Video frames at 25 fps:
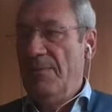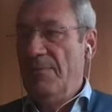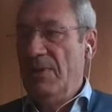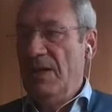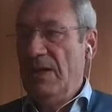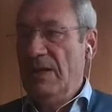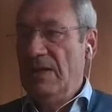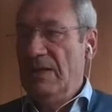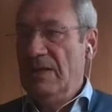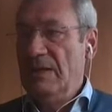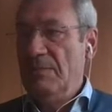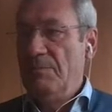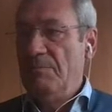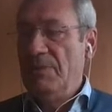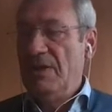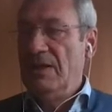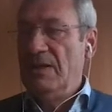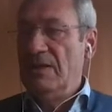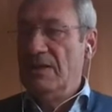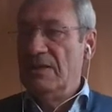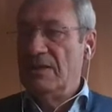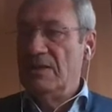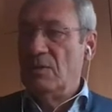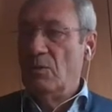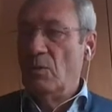it
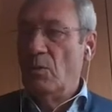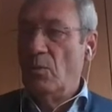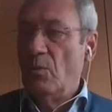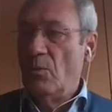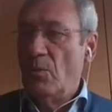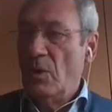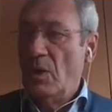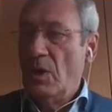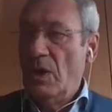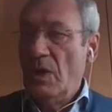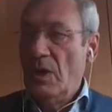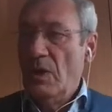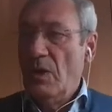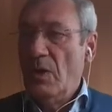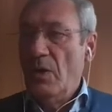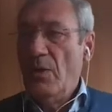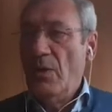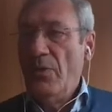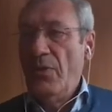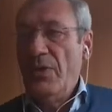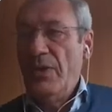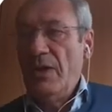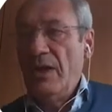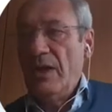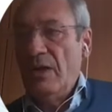depends
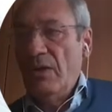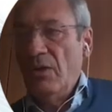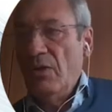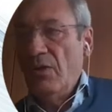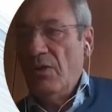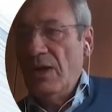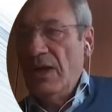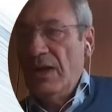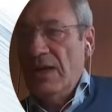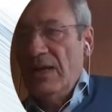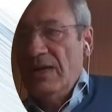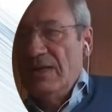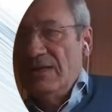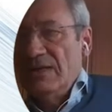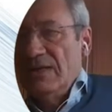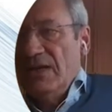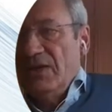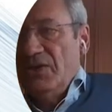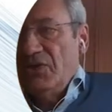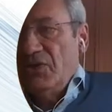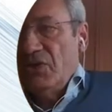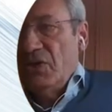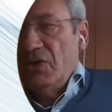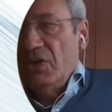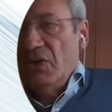on the
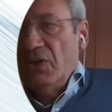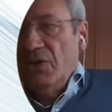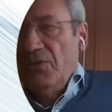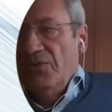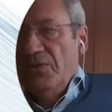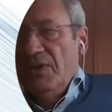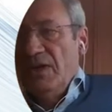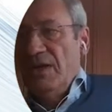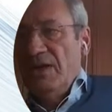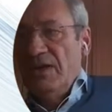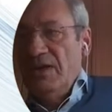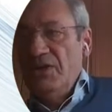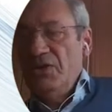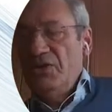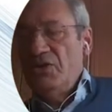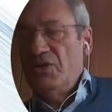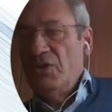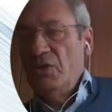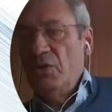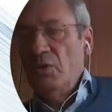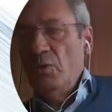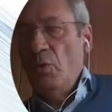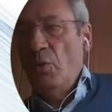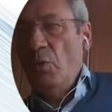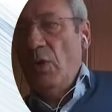localization of the
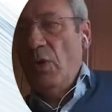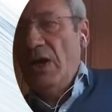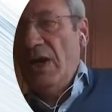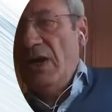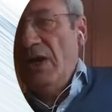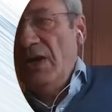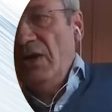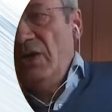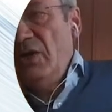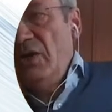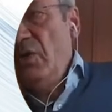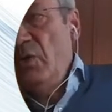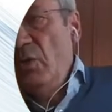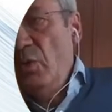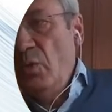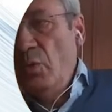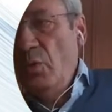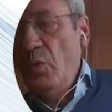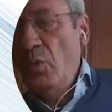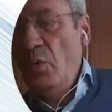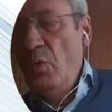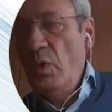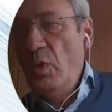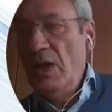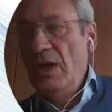lesion, where you
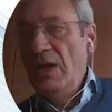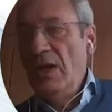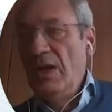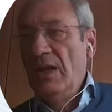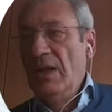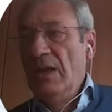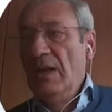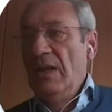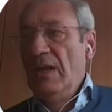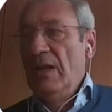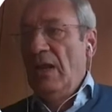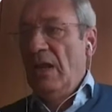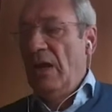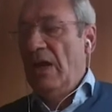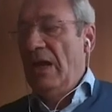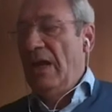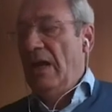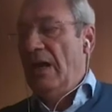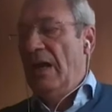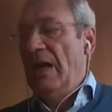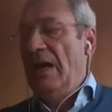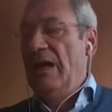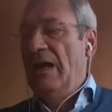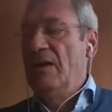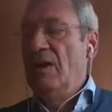will
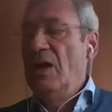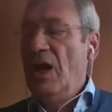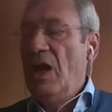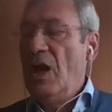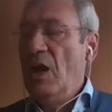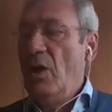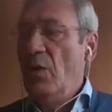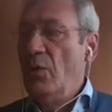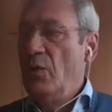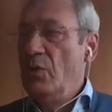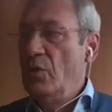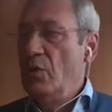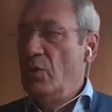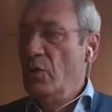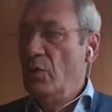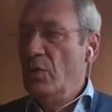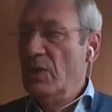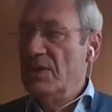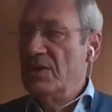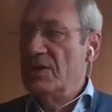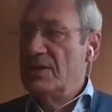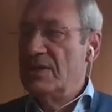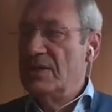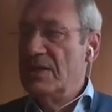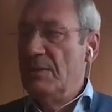and how you will
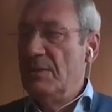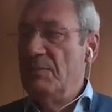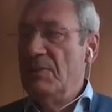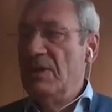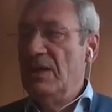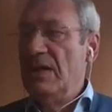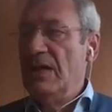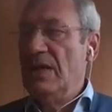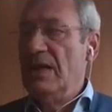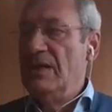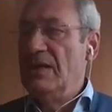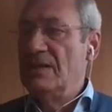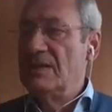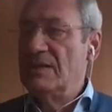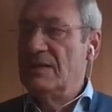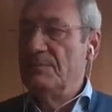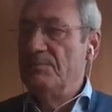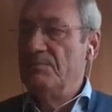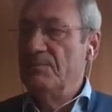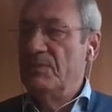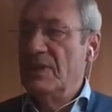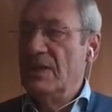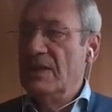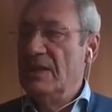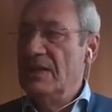stabilize
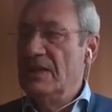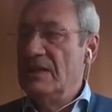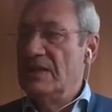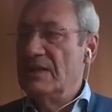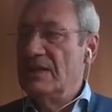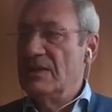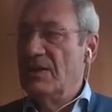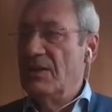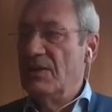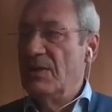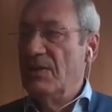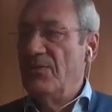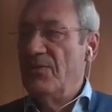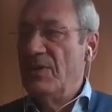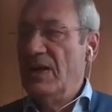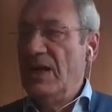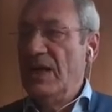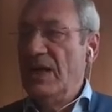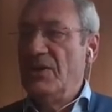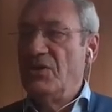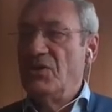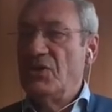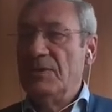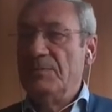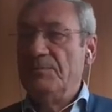this
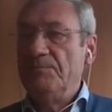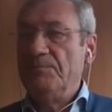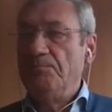fracture.